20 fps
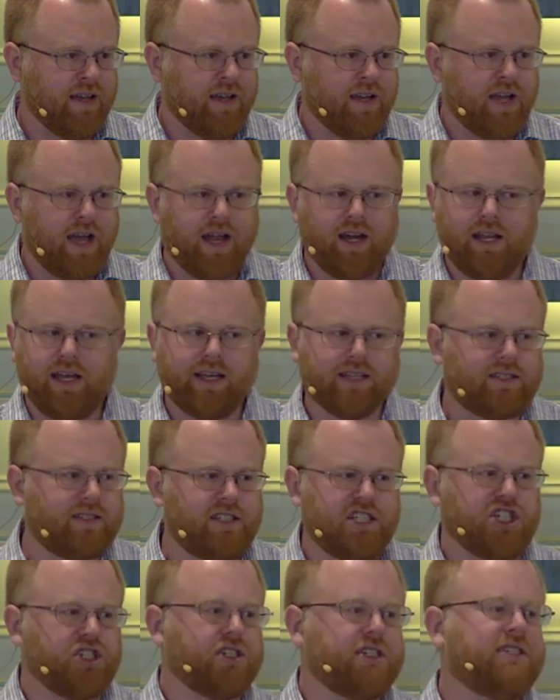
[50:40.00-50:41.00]
and He is
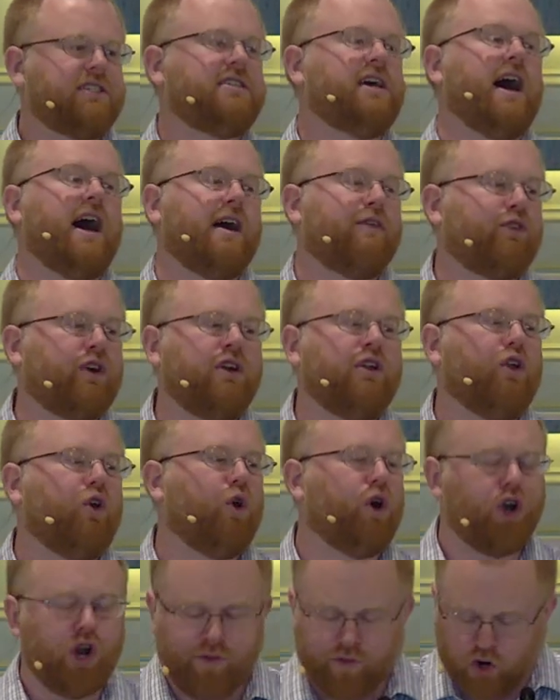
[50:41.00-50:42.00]
still the sovereign
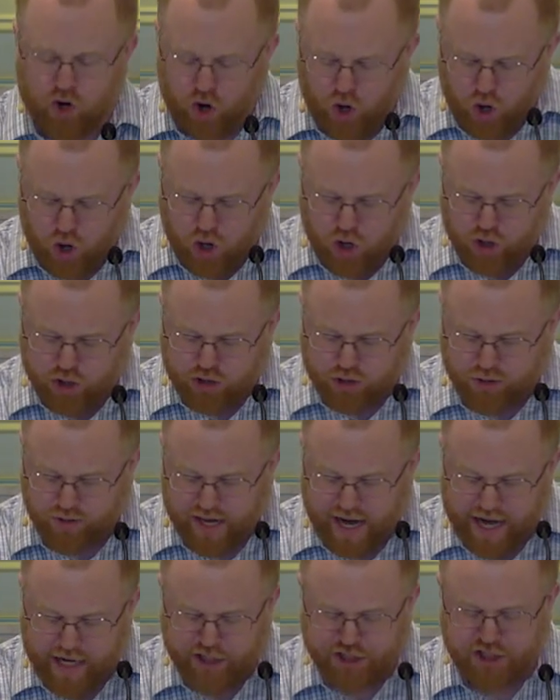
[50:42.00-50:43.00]
Lord over all
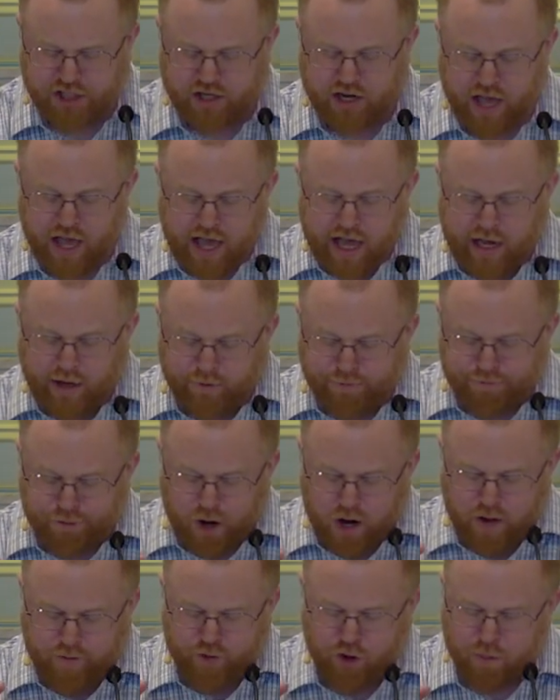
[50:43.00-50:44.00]
creation, in
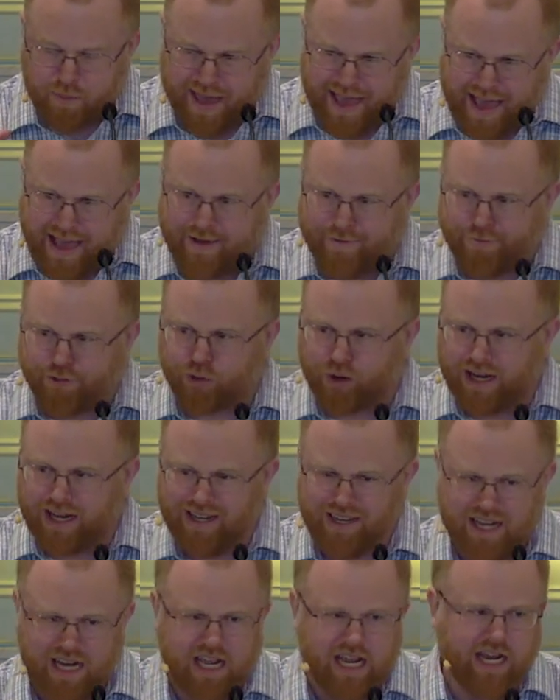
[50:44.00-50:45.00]
front of whom every
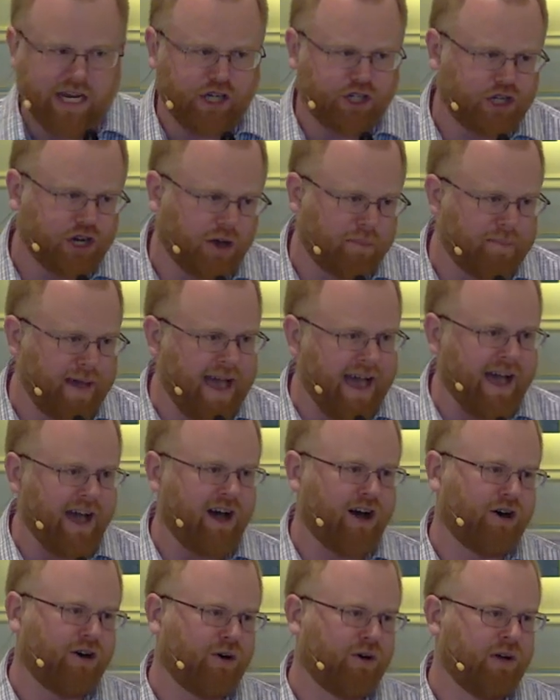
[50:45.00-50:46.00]
knee shall
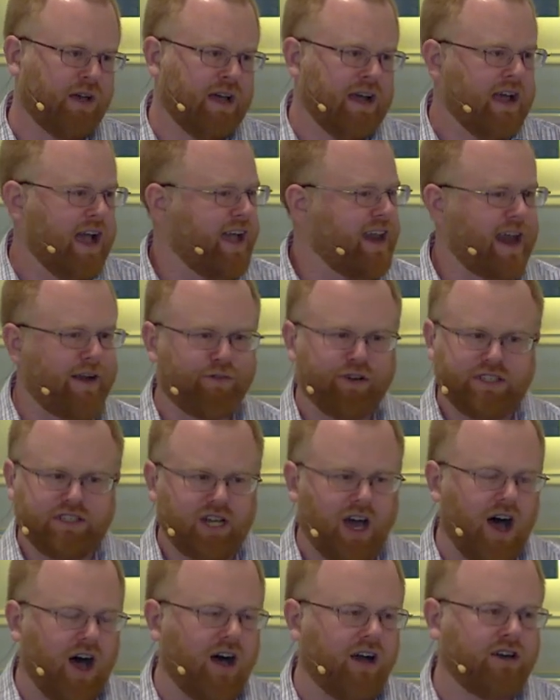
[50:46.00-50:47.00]
bow and every
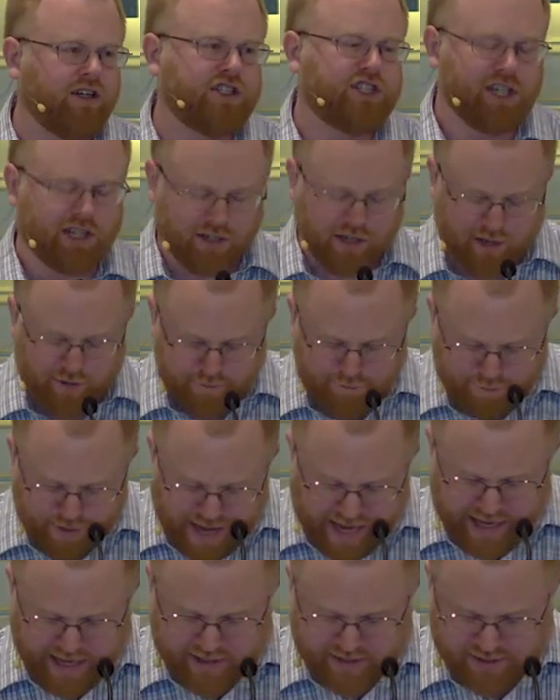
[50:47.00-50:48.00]
tongue shall
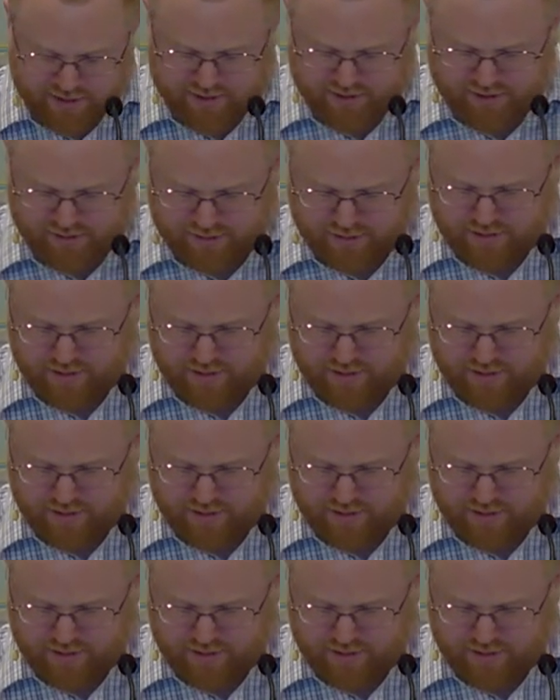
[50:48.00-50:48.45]
confess.